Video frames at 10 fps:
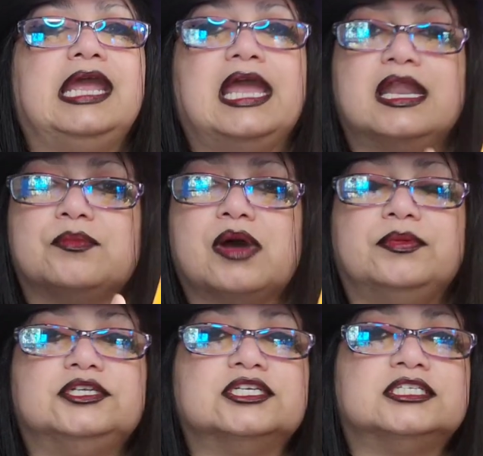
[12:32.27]
and it
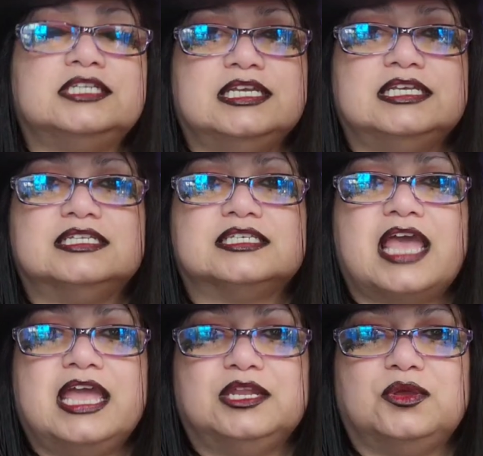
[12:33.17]
probably just needs
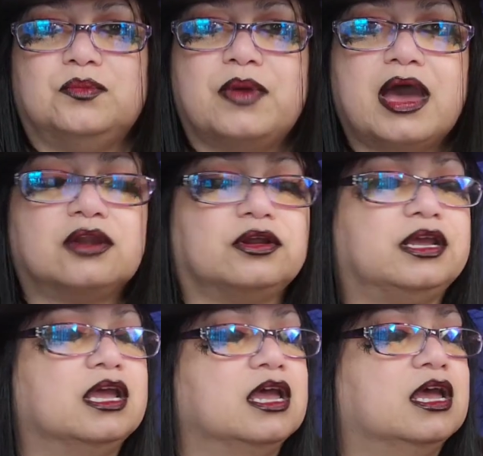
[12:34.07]
a new battery